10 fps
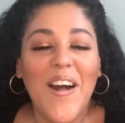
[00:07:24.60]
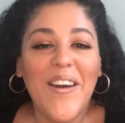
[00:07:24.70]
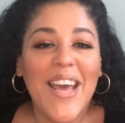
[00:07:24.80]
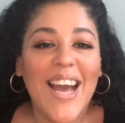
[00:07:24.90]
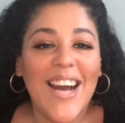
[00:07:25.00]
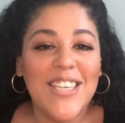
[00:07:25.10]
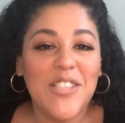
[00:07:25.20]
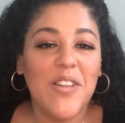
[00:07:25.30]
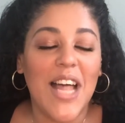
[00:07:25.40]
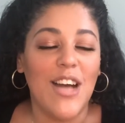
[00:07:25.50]
Okay
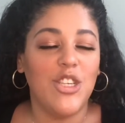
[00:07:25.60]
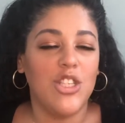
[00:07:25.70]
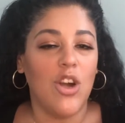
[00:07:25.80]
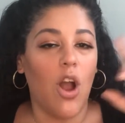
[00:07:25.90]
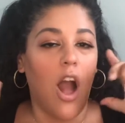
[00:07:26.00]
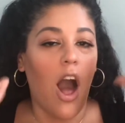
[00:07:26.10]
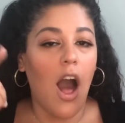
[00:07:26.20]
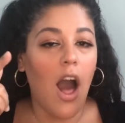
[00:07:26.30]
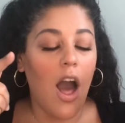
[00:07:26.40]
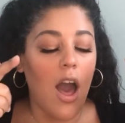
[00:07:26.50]
guys, the lashes are
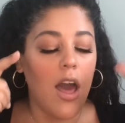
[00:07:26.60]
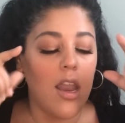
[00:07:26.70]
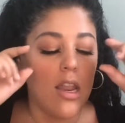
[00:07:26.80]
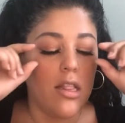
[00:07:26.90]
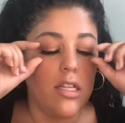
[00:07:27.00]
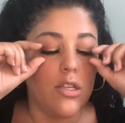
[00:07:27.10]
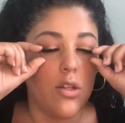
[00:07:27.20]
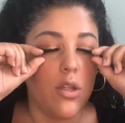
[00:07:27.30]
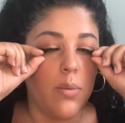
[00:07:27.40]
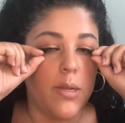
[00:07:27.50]
on. These are
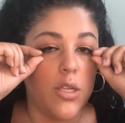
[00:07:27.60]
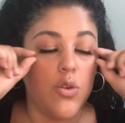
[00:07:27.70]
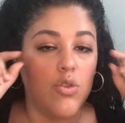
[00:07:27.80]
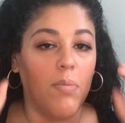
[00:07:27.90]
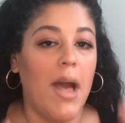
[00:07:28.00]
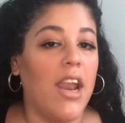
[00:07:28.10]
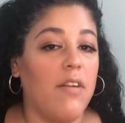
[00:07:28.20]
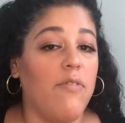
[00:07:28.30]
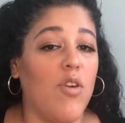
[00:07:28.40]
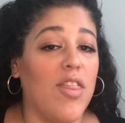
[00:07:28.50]
a little bit too
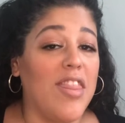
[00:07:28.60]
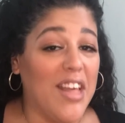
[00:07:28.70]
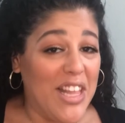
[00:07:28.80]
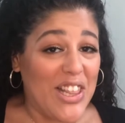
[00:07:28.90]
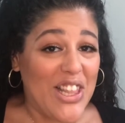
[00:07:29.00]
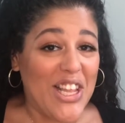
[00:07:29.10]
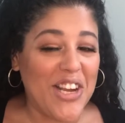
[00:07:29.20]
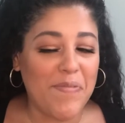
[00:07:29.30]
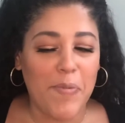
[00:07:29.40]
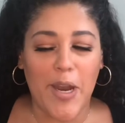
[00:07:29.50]
dramatic for the
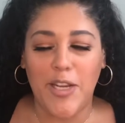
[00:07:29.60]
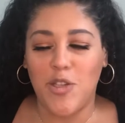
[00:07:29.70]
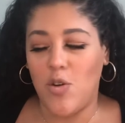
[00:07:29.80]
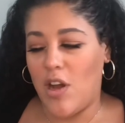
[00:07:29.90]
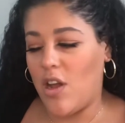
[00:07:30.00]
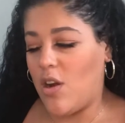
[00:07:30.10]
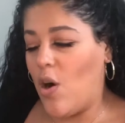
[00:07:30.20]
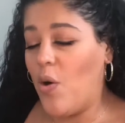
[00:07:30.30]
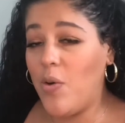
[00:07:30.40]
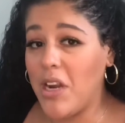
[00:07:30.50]
look, but I don't
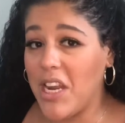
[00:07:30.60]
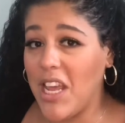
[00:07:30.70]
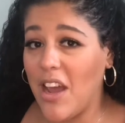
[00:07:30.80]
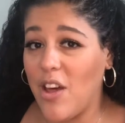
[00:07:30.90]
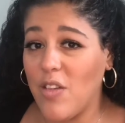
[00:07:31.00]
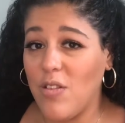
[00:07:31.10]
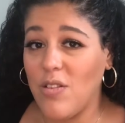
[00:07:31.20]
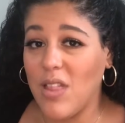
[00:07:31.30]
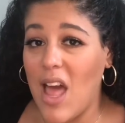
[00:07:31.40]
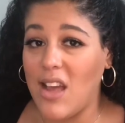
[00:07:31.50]
own any other
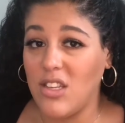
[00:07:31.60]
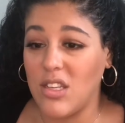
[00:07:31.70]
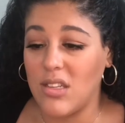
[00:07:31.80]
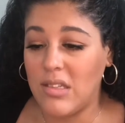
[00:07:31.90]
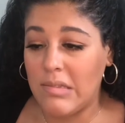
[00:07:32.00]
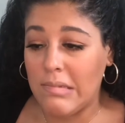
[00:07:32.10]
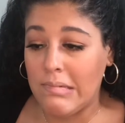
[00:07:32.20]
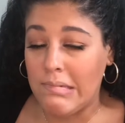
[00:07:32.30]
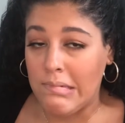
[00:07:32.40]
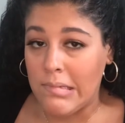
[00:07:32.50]
lashes.
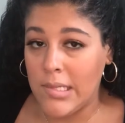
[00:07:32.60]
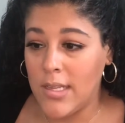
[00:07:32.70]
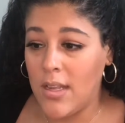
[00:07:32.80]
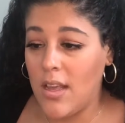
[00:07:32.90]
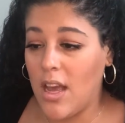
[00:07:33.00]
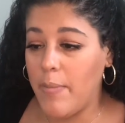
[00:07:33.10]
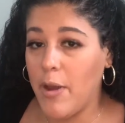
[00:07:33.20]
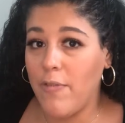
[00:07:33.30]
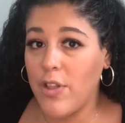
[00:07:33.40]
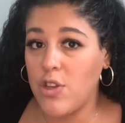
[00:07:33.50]
I'm
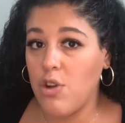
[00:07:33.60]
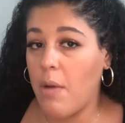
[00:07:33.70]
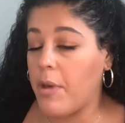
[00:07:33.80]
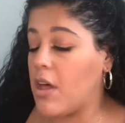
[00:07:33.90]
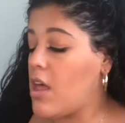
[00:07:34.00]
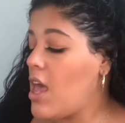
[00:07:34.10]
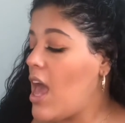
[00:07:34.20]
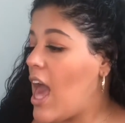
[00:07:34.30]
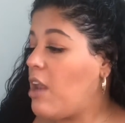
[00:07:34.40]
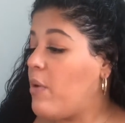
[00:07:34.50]
here for the drama.
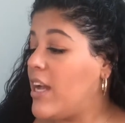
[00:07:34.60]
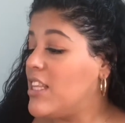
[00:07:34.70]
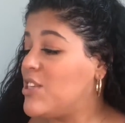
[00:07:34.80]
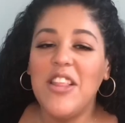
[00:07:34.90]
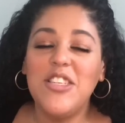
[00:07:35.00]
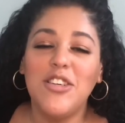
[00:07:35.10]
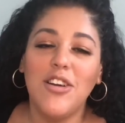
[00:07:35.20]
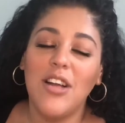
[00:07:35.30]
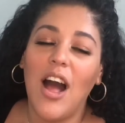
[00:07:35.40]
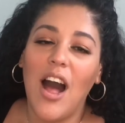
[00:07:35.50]
Anyways, these
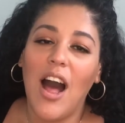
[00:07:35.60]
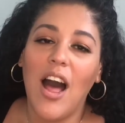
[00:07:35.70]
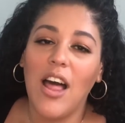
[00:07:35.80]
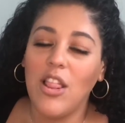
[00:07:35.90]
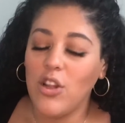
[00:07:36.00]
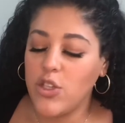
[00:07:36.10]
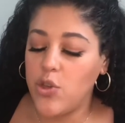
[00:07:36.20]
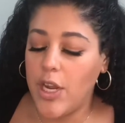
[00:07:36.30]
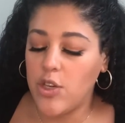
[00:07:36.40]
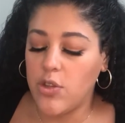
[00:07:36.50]
are Look
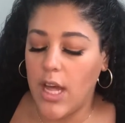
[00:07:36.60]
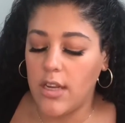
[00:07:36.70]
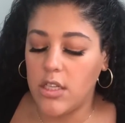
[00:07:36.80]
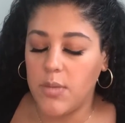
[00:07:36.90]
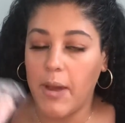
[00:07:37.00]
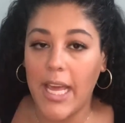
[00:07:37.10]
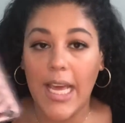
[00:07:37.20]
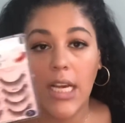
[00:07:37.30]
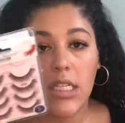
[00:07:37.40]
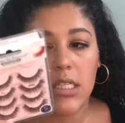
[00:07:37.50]
So Natural lashes by
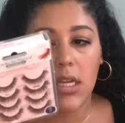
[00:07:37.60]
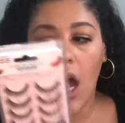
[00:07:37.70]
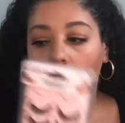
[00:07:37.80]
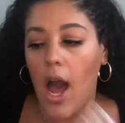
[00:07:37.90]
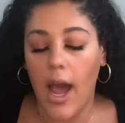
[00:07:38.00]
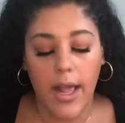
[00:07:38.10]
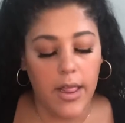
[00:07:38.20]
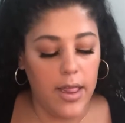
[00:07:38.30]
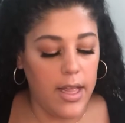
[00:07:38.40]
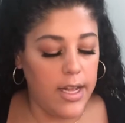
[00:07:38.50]
Kiss
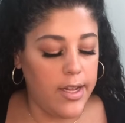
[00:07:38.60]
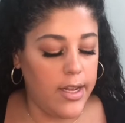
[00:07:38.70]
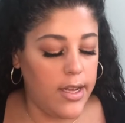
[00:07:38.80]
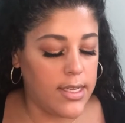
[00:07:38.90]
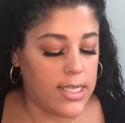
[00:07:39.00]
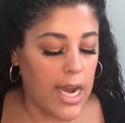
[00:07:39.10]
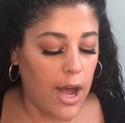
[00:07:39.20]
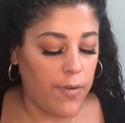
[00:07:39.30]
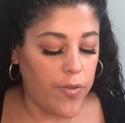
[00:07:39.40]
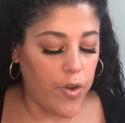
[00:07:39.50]
in the
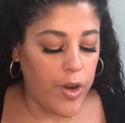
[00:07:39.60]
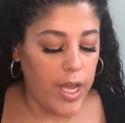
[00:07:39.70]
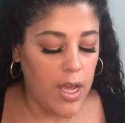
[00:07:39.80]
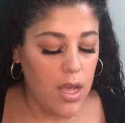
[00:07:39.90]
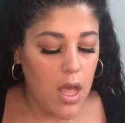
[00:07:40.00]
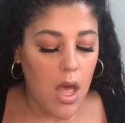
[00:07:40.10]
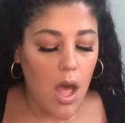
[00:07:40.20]
style Flirty.